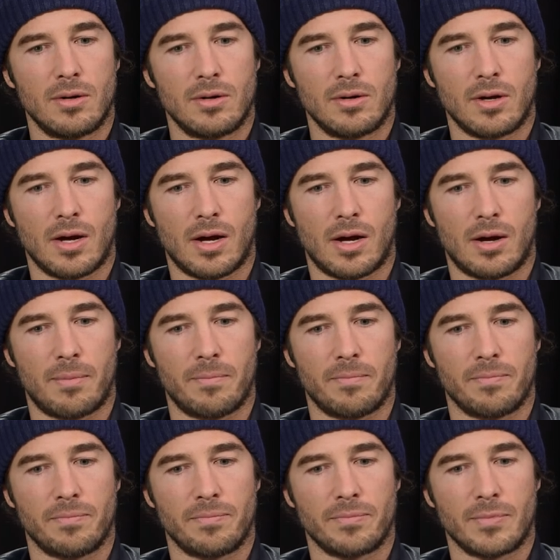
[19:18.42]

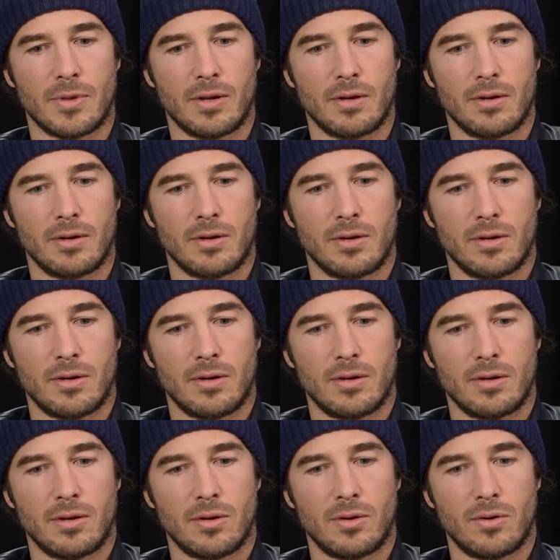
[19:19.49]

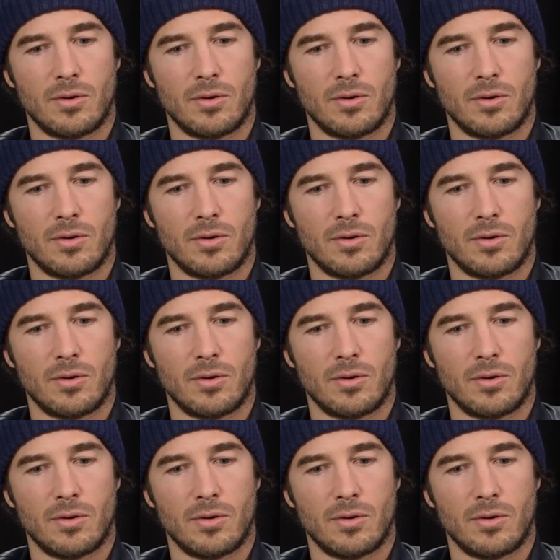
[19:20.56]
(silence)